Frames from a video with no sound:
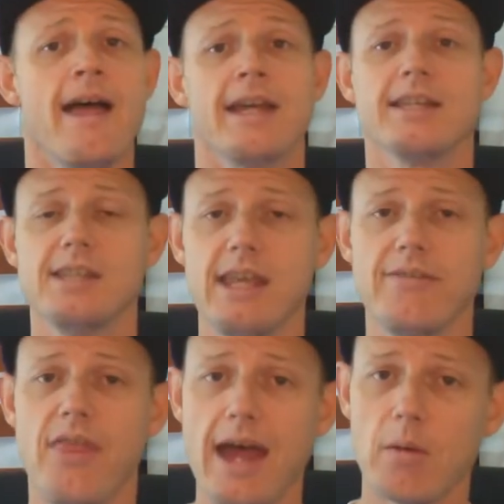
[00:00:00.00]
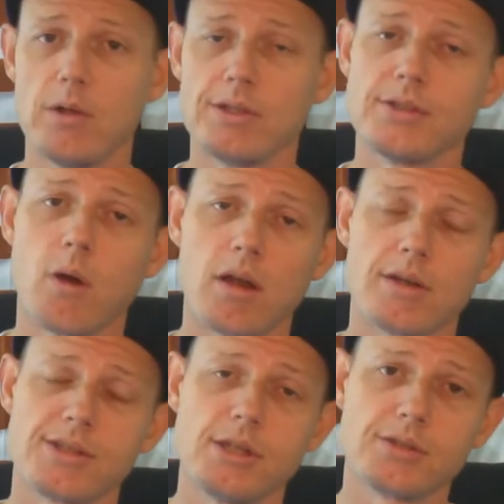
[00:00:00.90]
because if that was
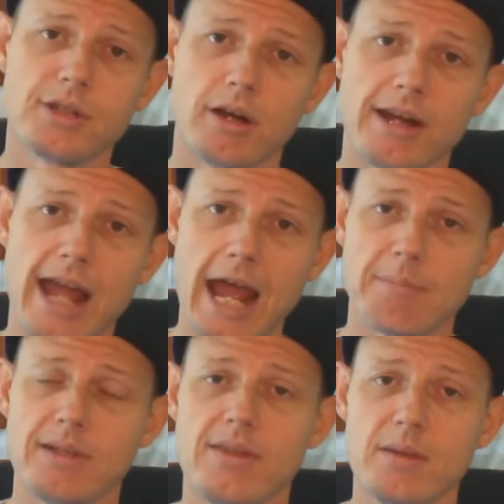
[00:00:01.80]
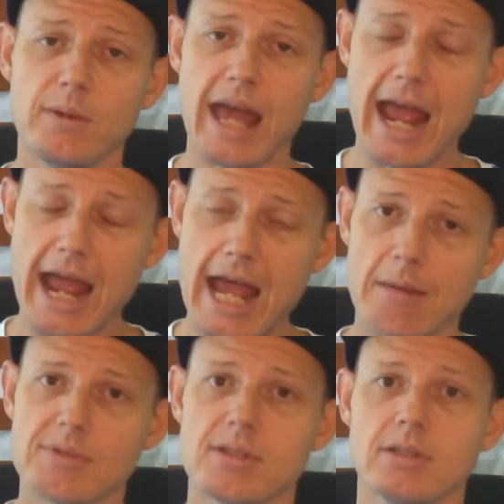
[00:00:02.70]
to start happening, they would
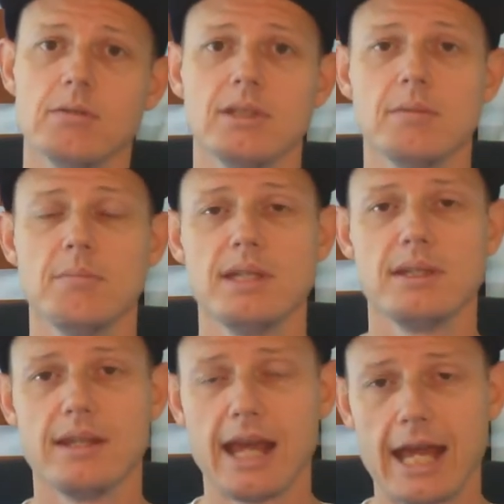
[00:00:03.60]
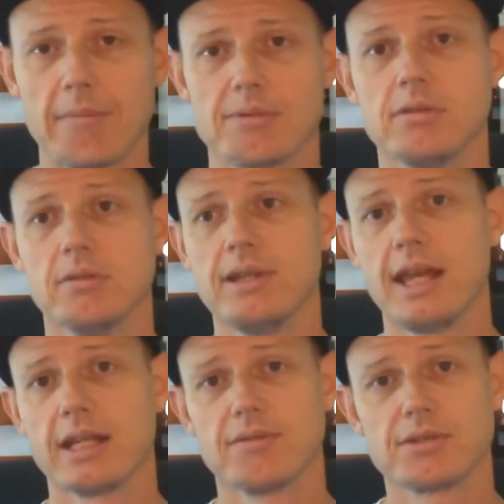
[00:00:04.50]
absolutely be an absolutely
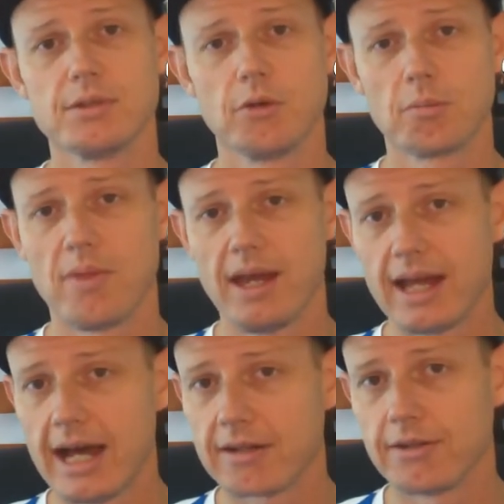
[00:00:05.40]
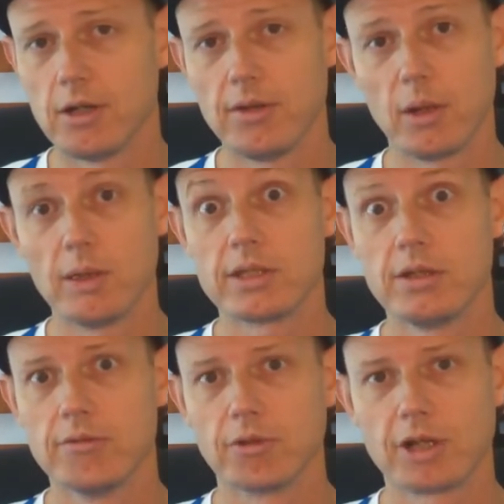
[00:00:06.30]
negative storm that I don't know that we
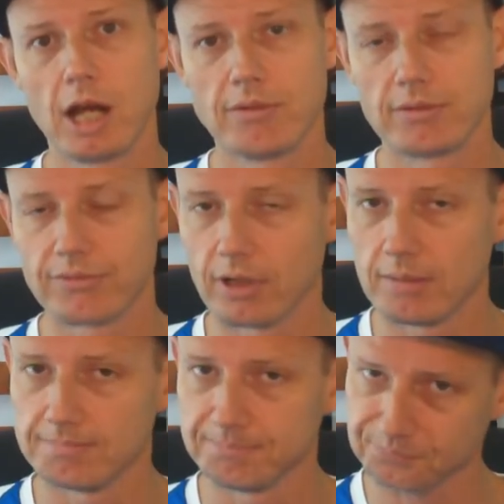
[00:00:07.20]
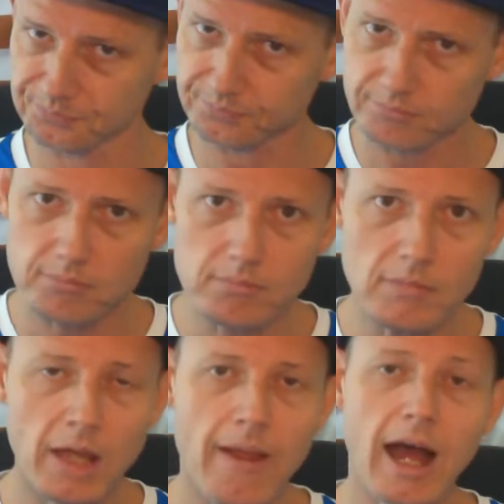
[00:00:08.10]
could recover from.
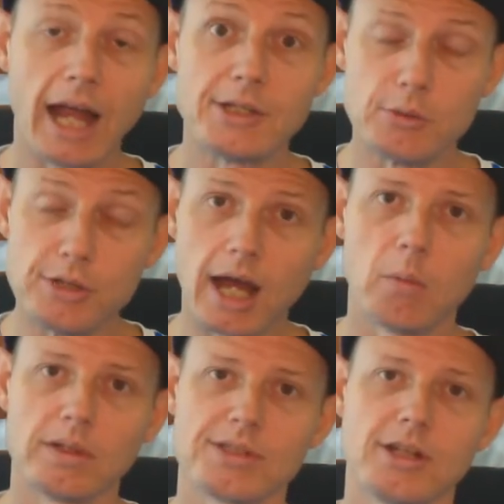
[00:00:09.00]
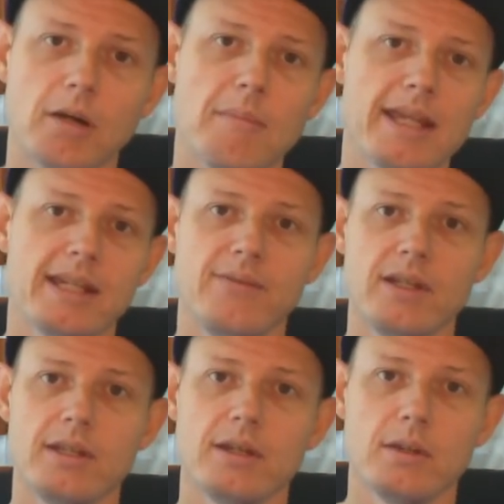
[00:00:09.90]
I do not want to start making a
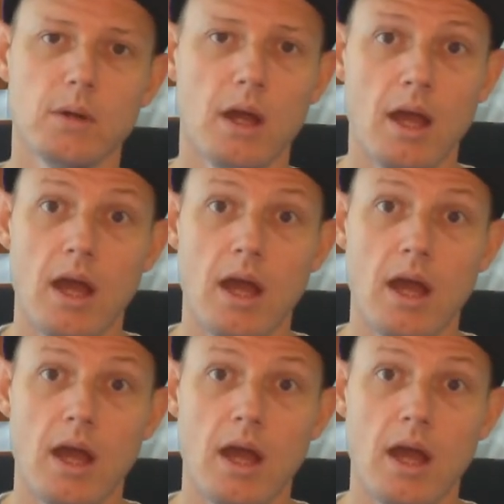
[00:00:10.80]
video